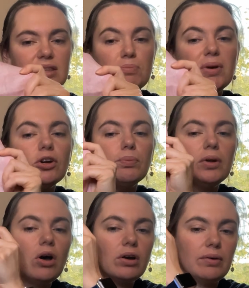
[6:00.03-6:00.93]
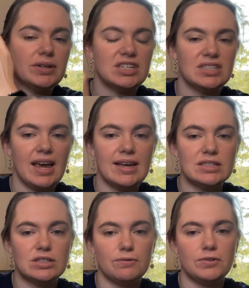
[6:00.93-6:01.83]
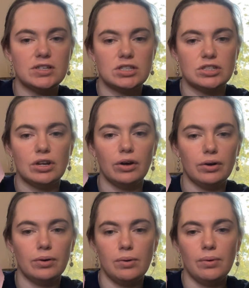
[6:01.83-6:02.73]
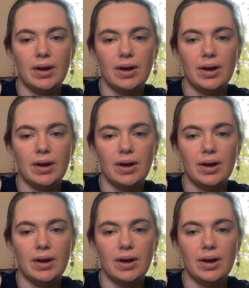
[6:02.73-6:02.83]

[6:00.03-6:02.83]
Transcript: middle block, which is S for snow.